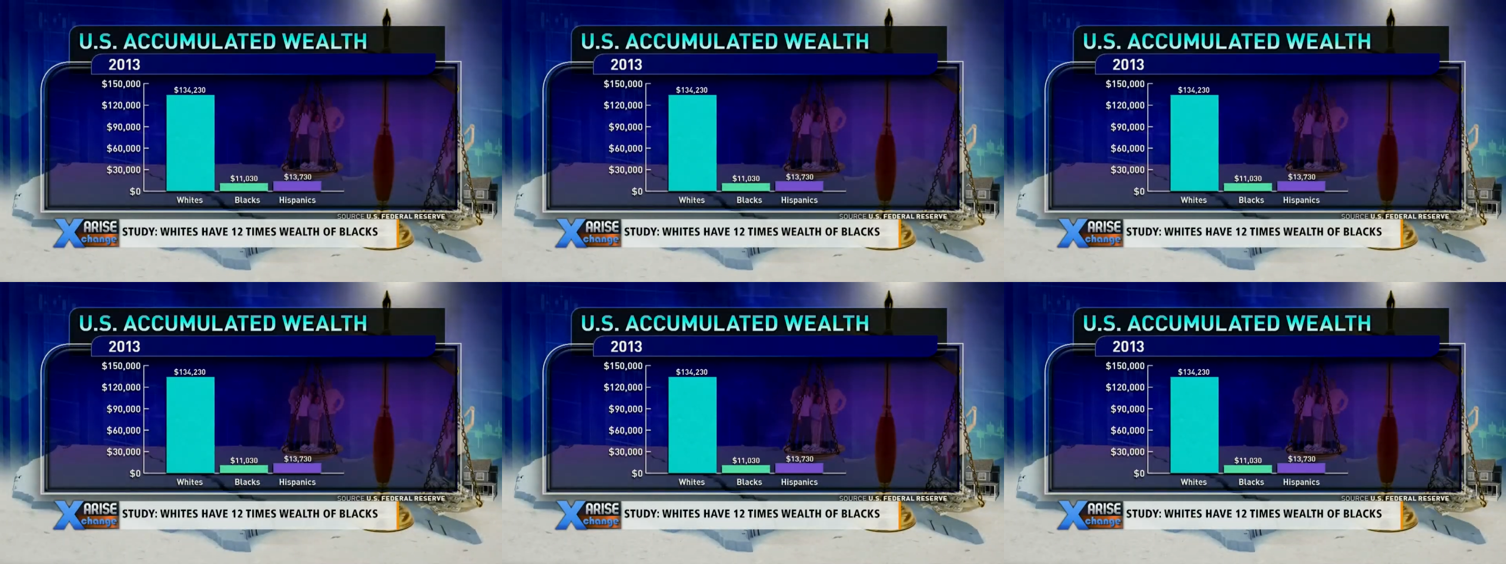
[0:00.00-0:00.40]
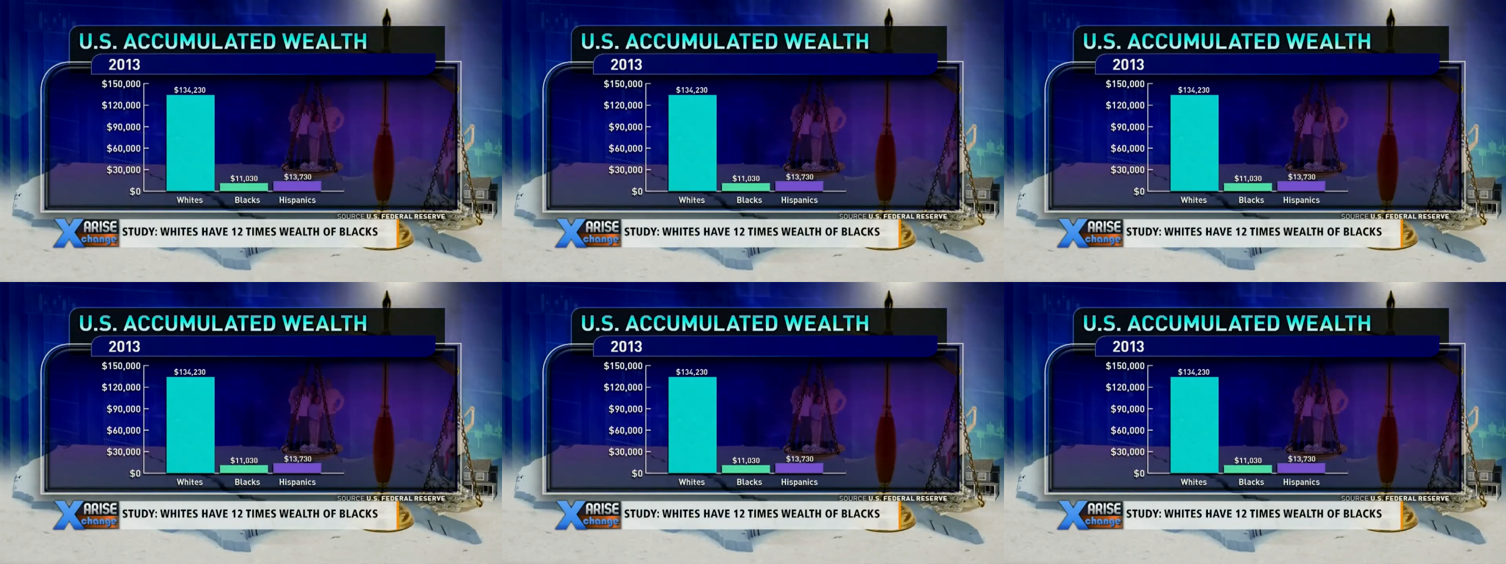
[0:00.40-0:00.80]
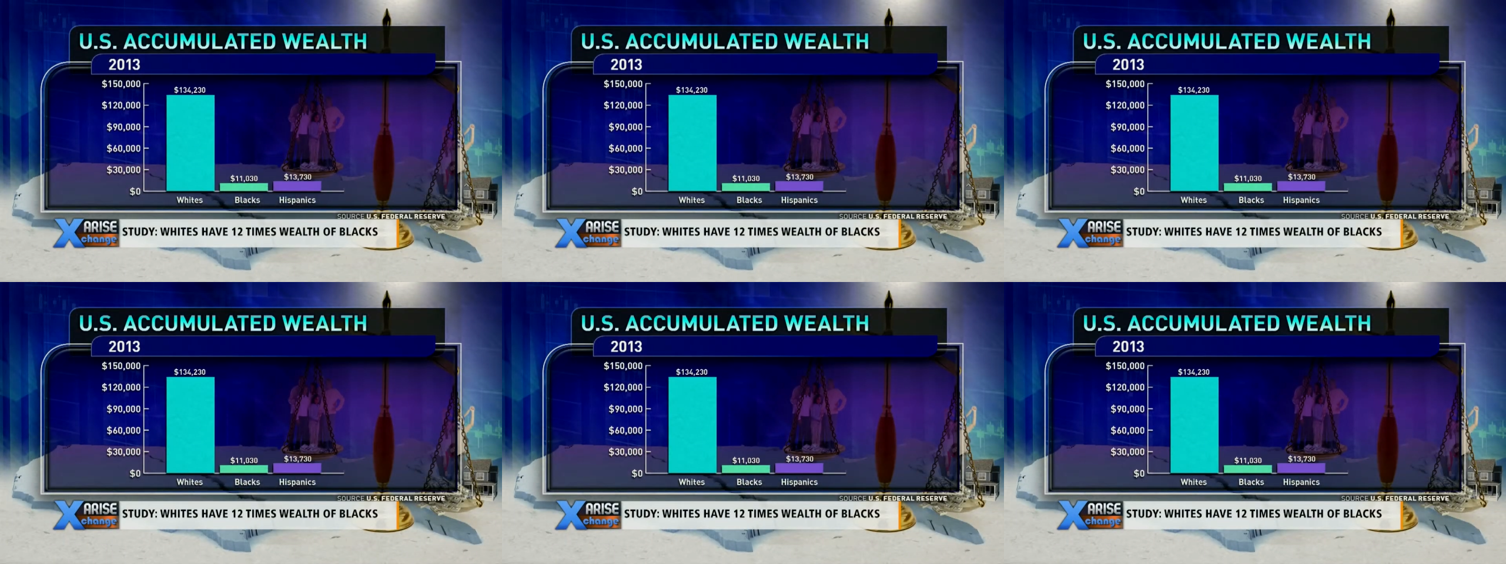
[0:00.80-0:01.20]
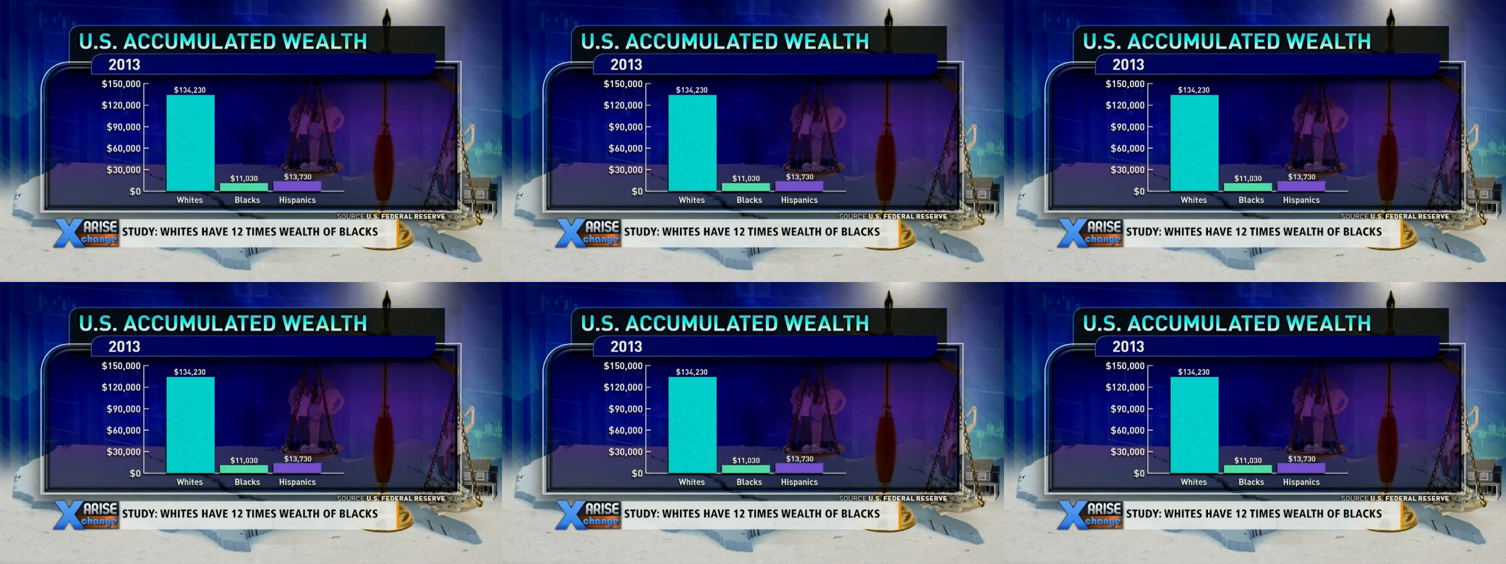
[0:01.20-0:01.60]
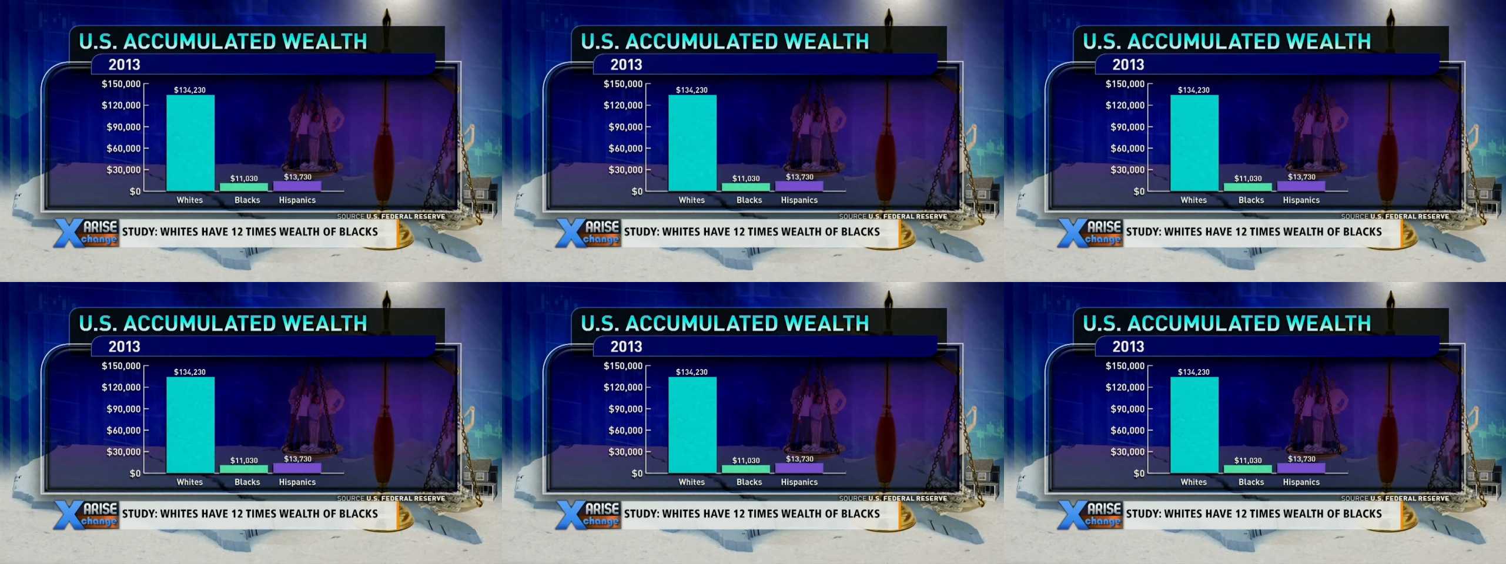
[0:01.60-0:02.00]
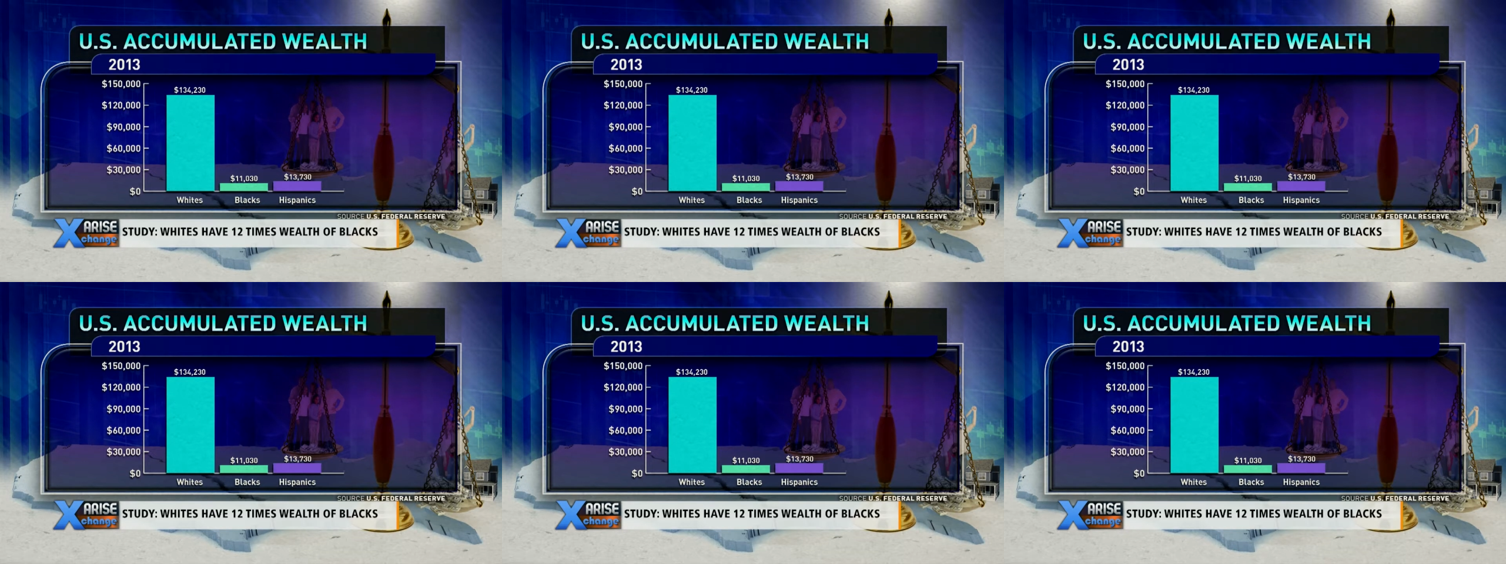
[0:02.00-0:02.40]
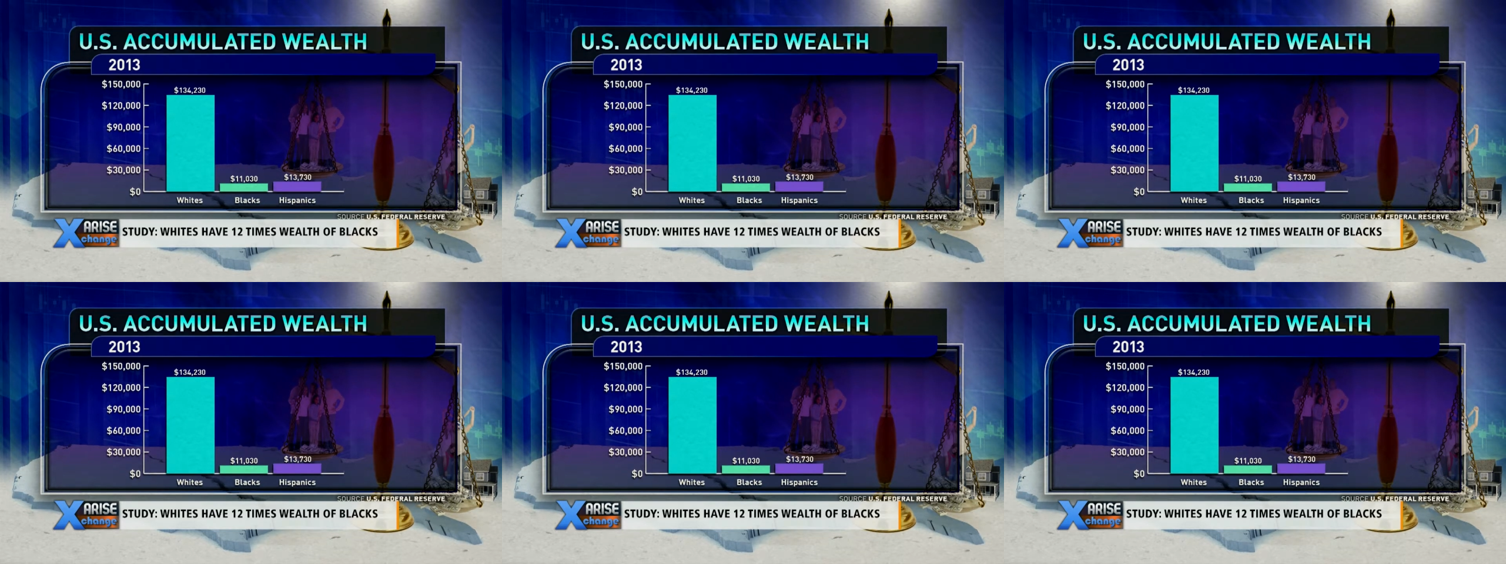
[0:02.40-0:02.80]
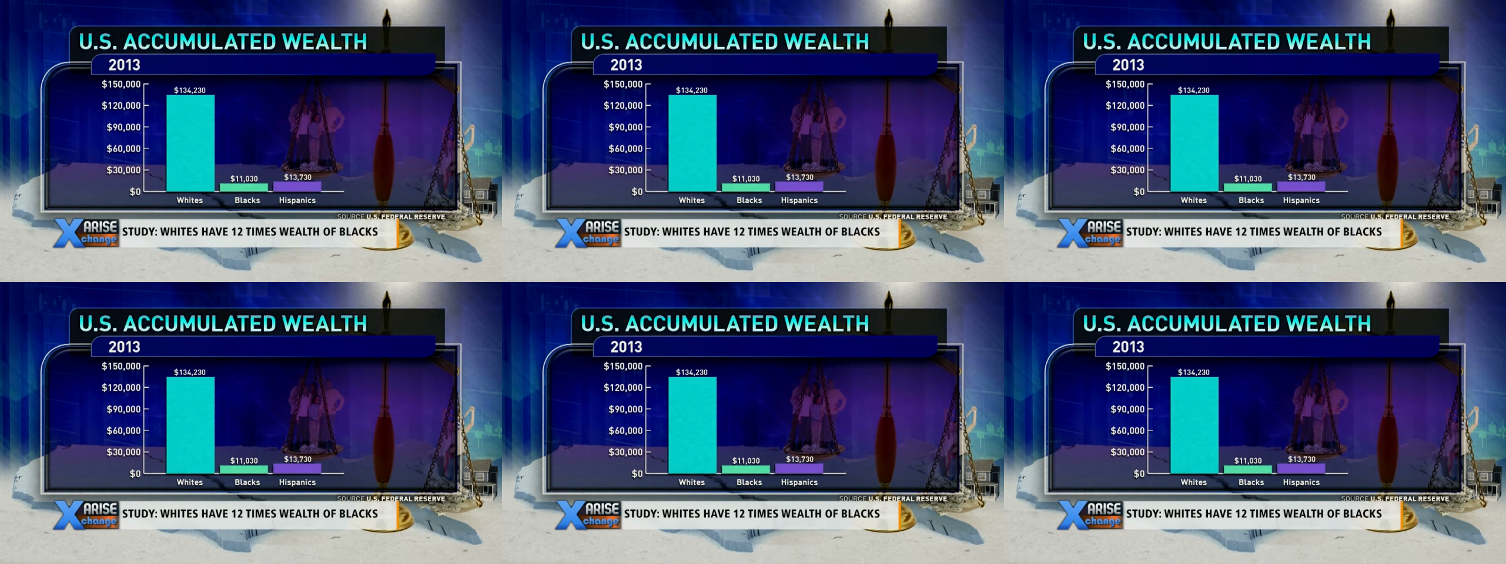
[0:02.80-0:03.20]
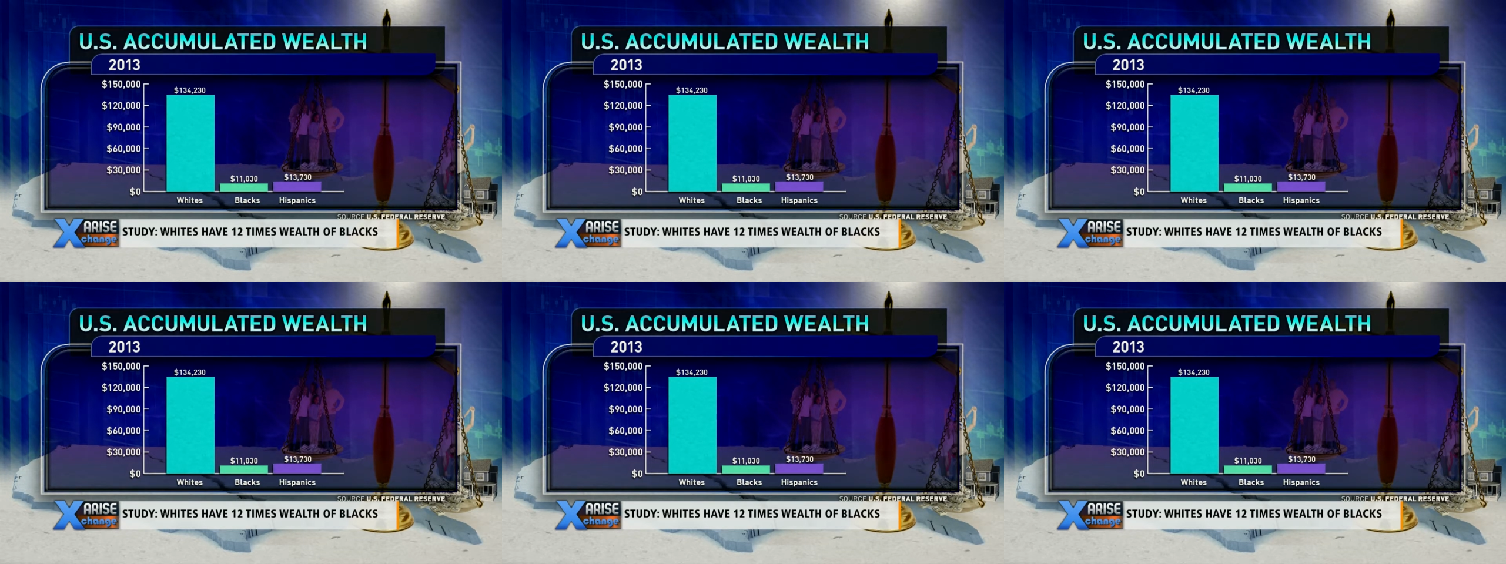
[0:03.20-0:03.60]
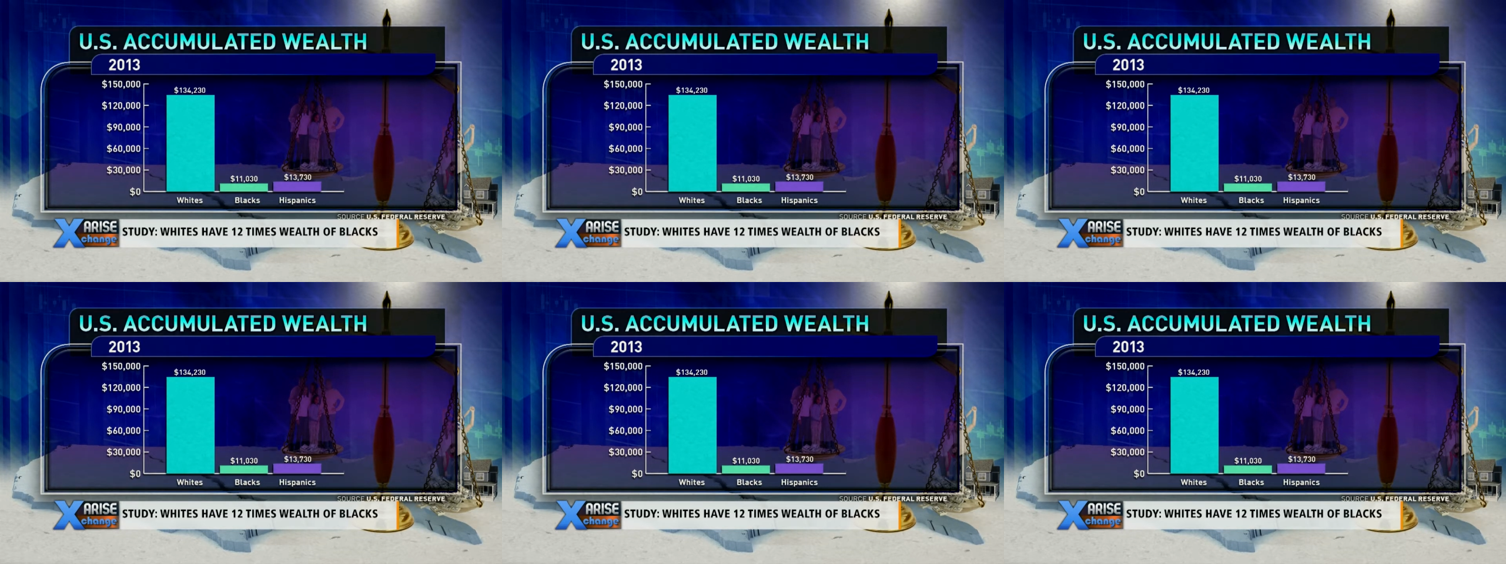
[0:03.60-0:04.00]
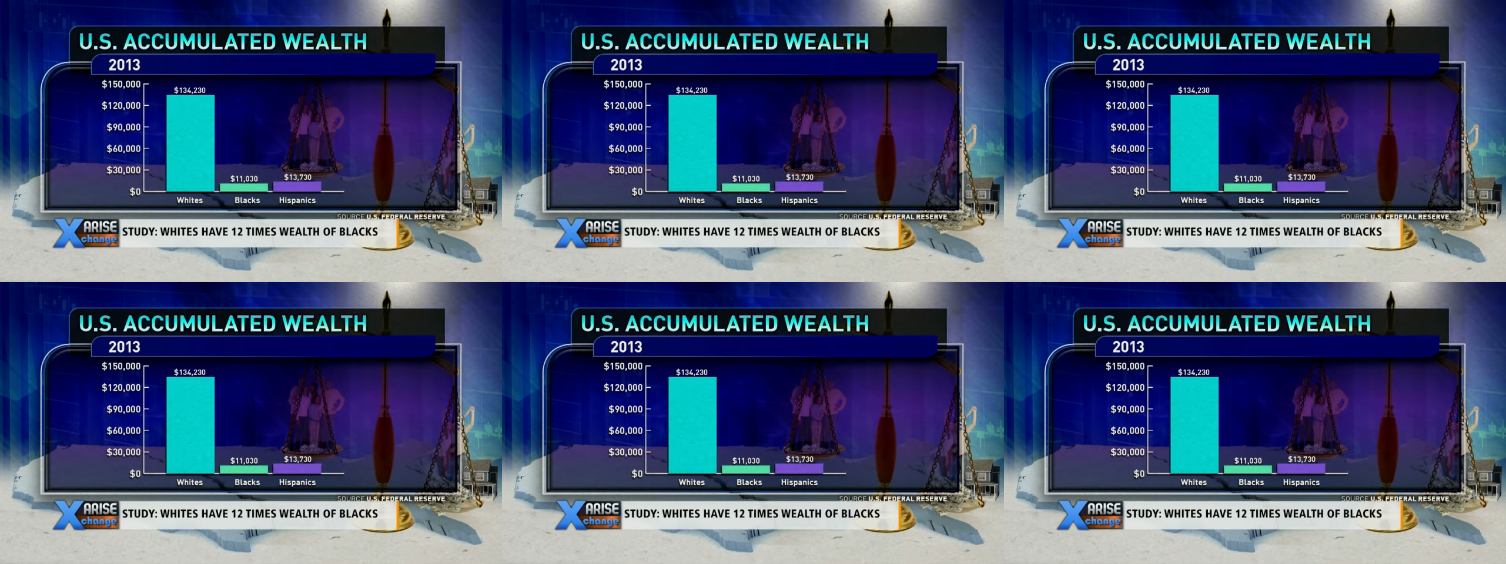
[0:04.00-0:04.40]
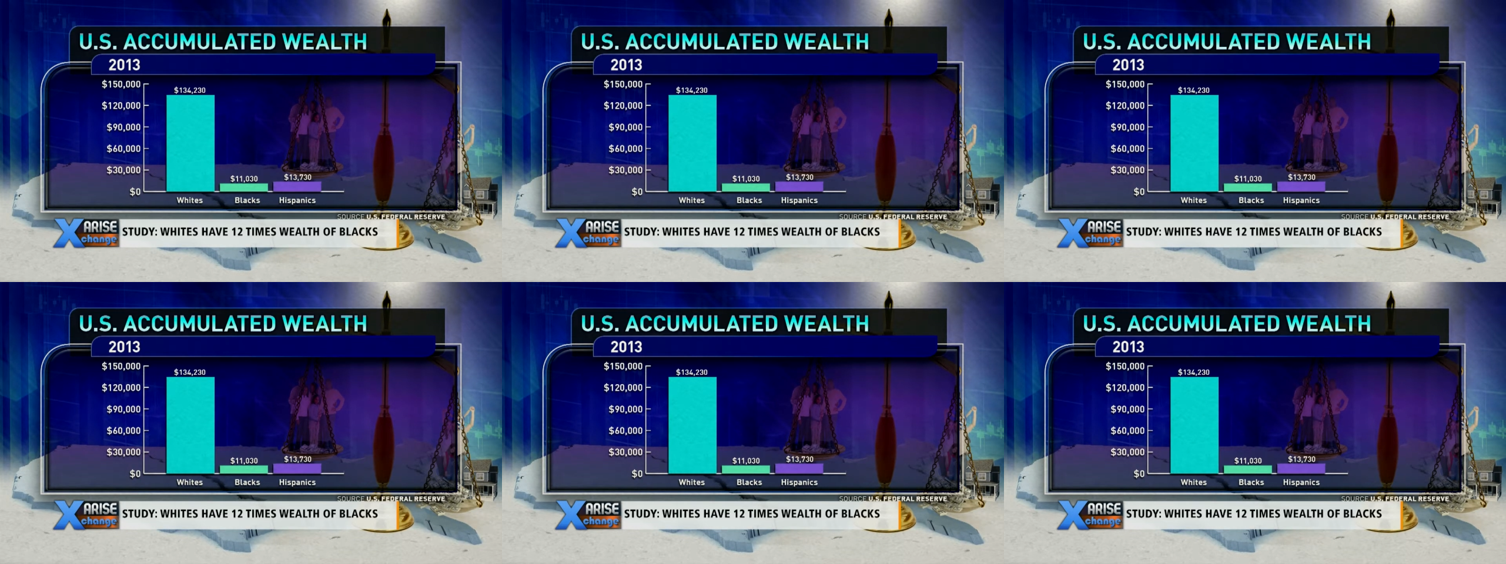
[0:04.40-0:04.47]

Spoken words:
Nobody's mouth can be seen.